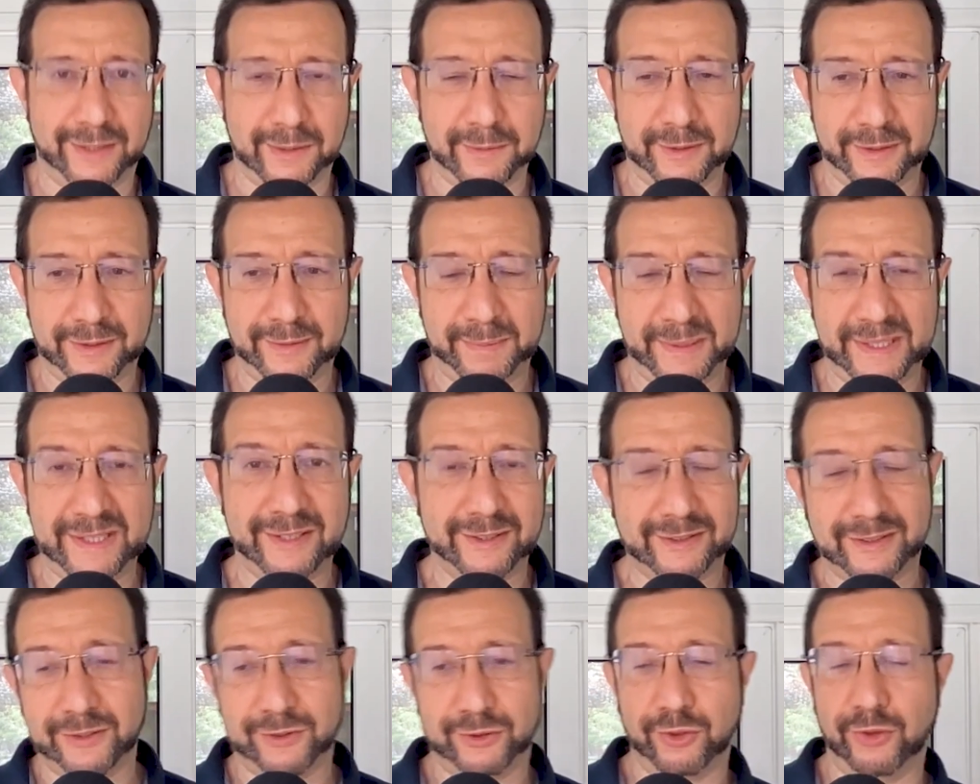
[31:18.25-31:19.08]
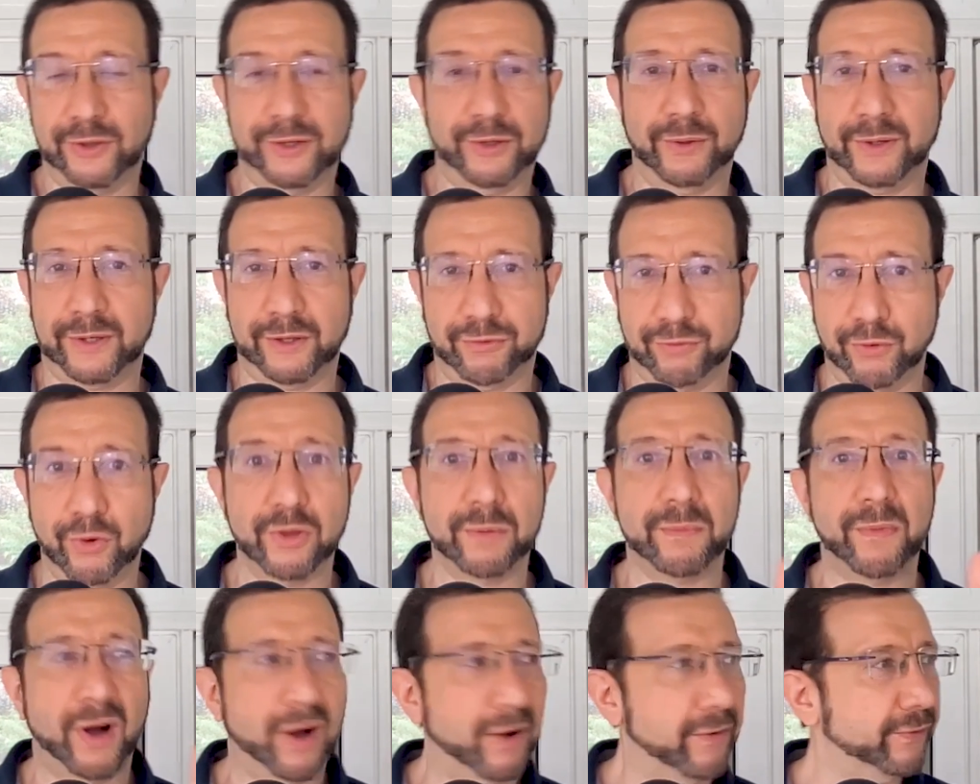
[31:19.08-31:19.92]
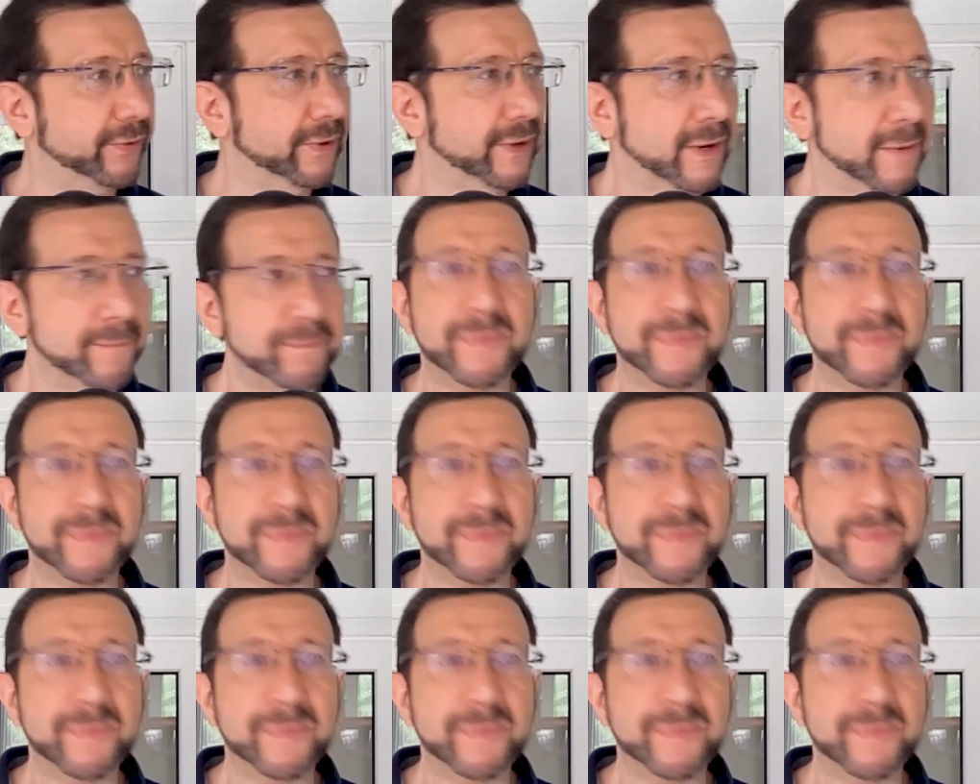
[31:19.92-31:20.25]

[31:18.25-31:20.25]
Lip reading: can be disconcerting or can throw them off.